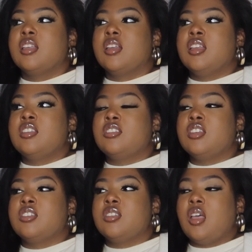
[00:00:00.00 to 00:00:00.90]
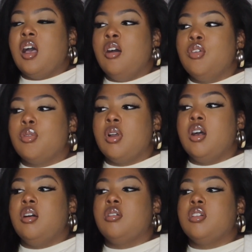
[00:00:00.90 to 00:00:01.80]
It's just
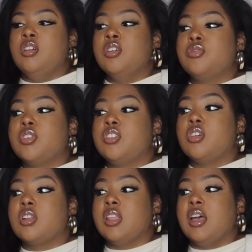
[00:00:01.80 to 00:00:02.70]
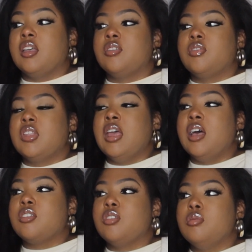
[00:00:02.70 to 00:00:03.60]
overall good for your life and
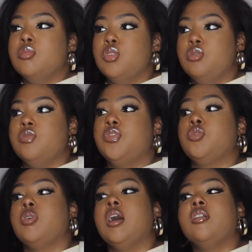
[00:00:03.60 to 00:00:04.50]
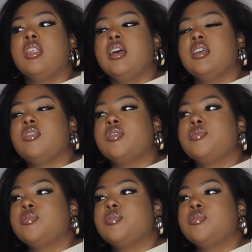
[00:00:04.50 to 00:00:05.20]
how you move throughout life.